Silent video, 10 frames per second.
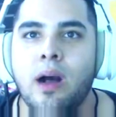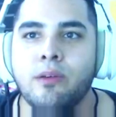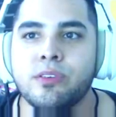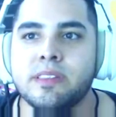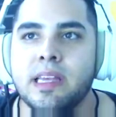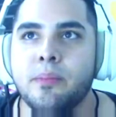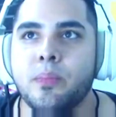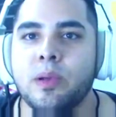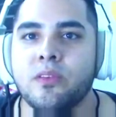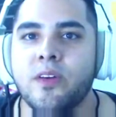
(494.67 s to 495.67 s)
I would say
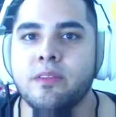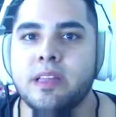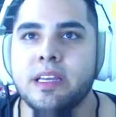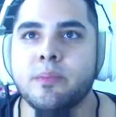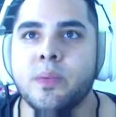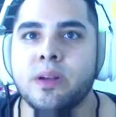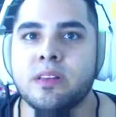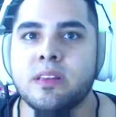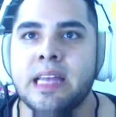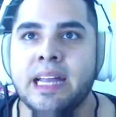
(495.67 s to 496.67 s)
put a
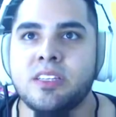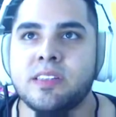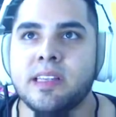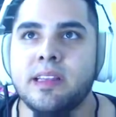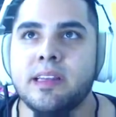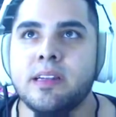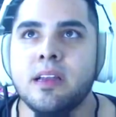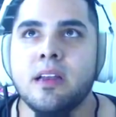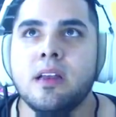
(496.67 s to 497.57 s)
thatch ceiling,